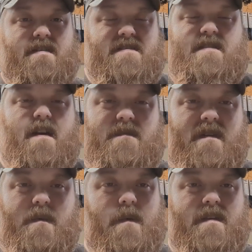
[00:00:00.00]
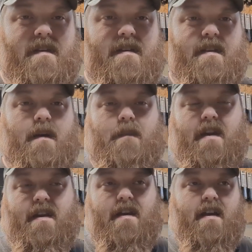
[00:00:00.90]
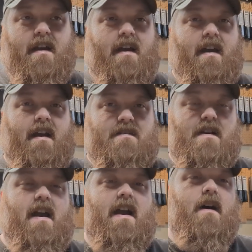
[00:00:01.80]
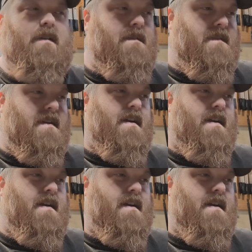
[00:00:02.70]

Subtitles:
Just have fun with it. Try out different